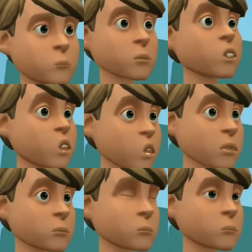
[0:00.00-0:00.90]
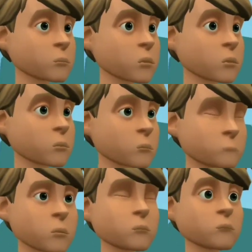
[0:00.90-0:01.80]
What? Of
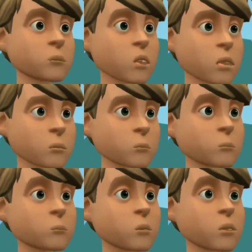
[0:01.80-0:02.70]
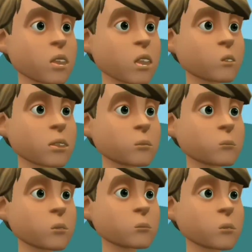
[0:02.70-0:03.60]
course you are. How could I let
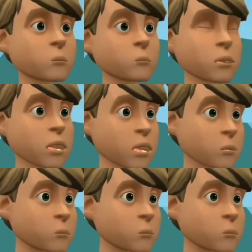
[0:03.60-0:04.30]
this up? Oh no.